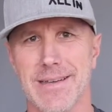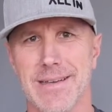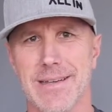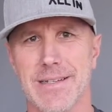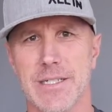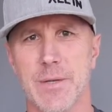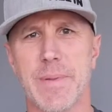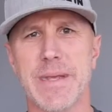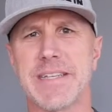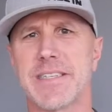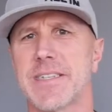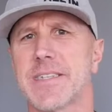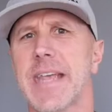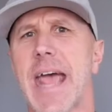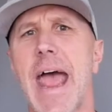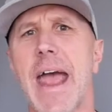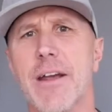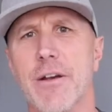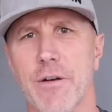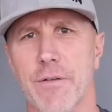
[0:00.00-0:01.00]
to be
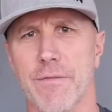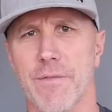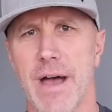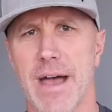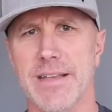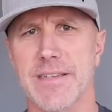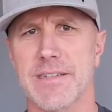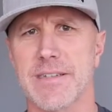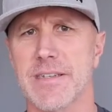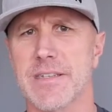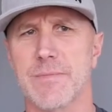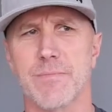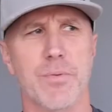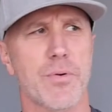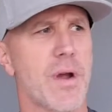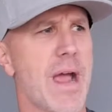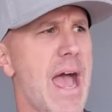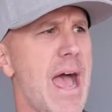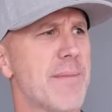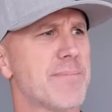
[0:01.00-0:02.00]
sacrificed is
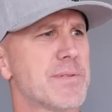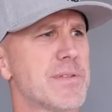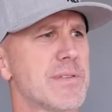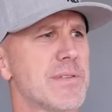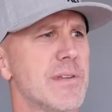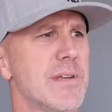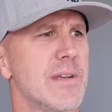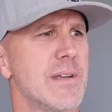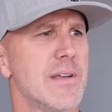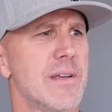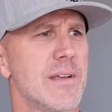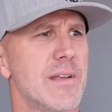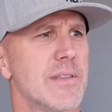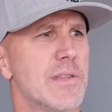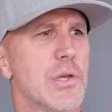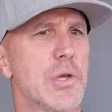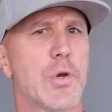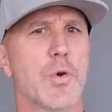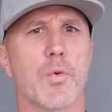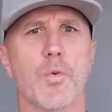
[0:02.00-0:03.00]
perhaps
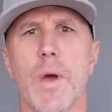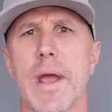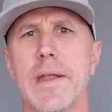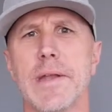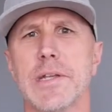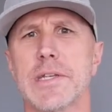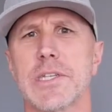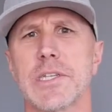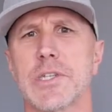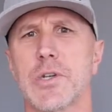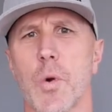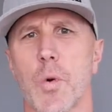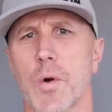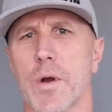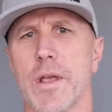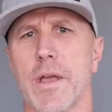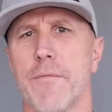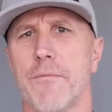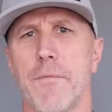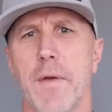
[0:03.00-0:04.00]
the greatest
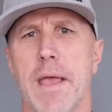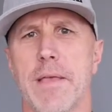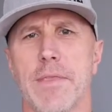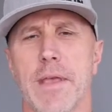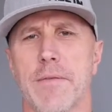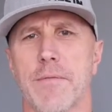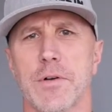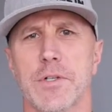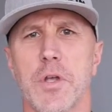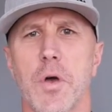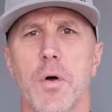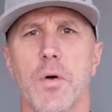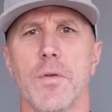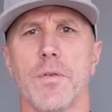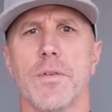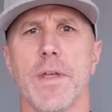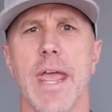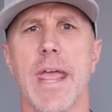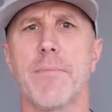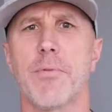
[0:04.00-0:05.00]
story of faith ever
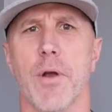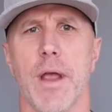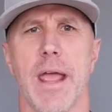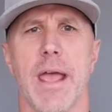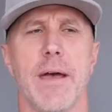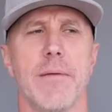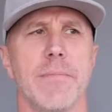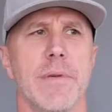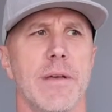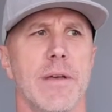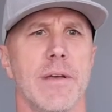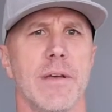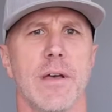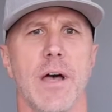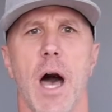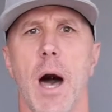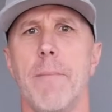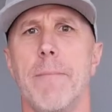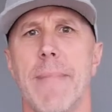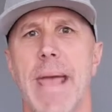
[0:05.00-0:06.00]
told. Abraham,
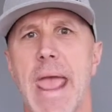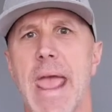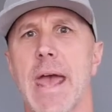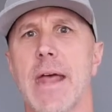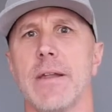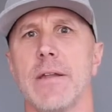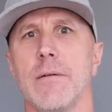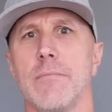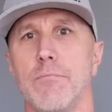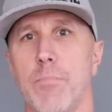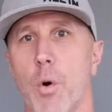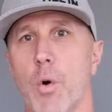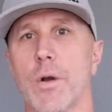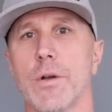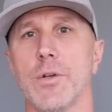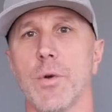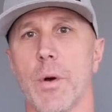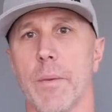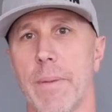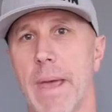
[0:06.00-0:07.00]
a man
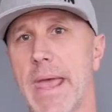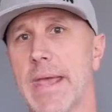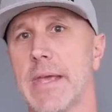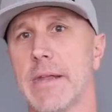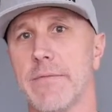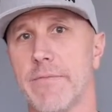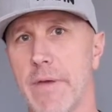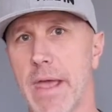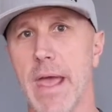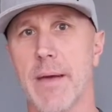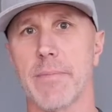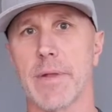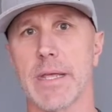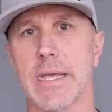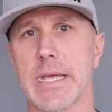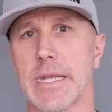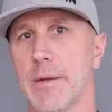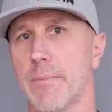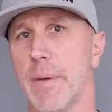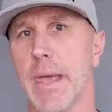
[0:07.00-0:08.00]
born to a pagan
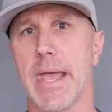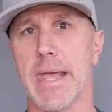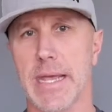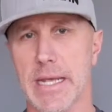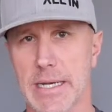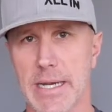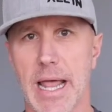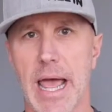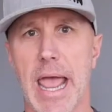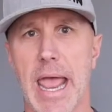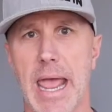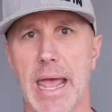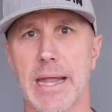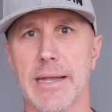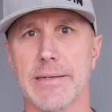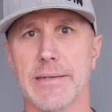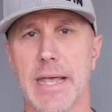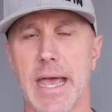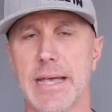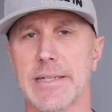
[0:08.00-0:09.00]
family in a pagan
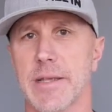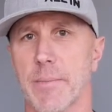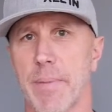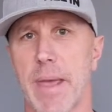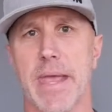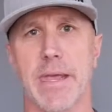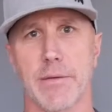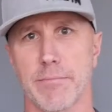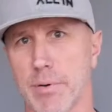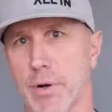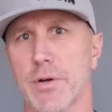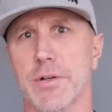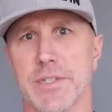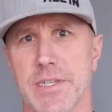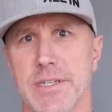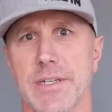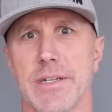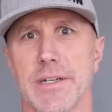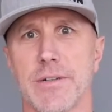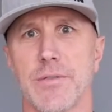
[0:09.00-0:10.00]
land as a pagan
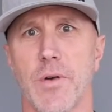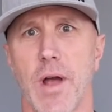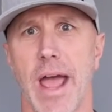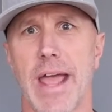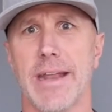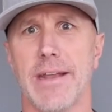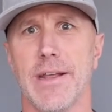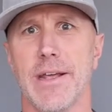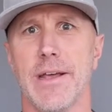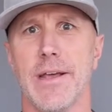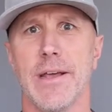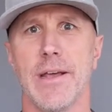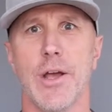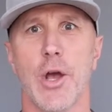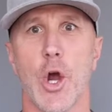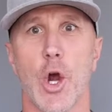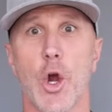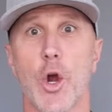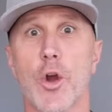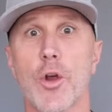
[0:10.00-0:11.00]
person, right,
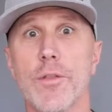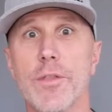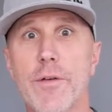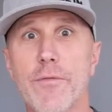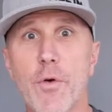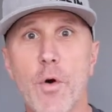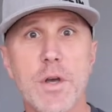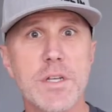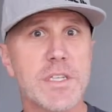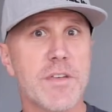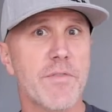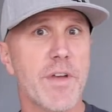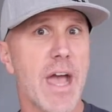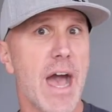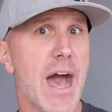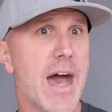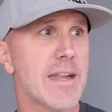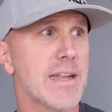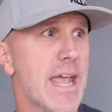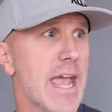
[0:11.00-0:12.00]
heard the voice of
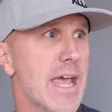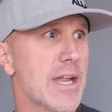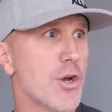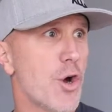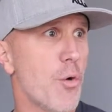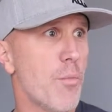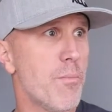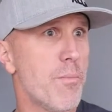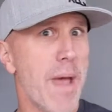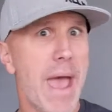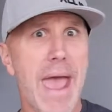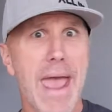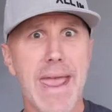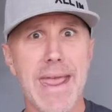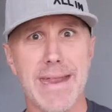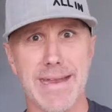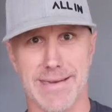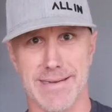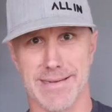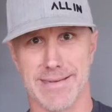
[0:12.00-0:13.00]
God and
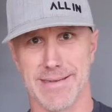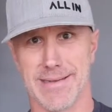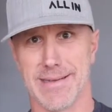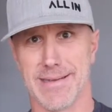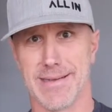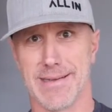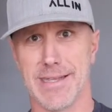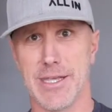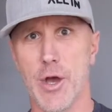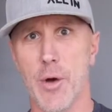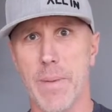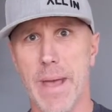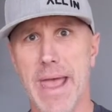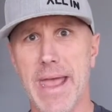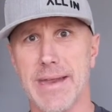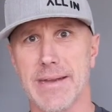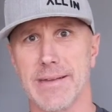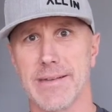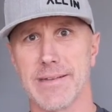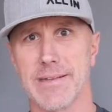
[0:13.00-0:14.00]
obeyed. He
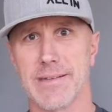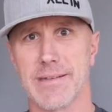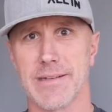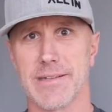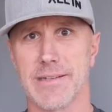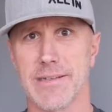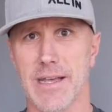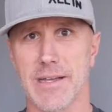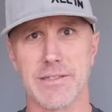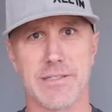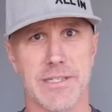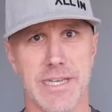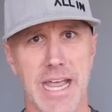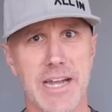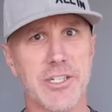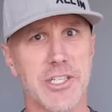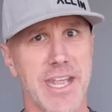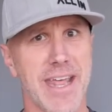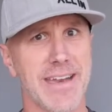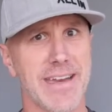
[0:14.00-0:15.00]
obeyed. Now,
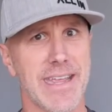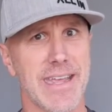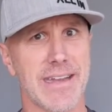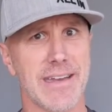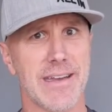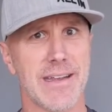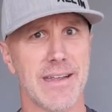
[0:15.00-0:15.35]
catch that again.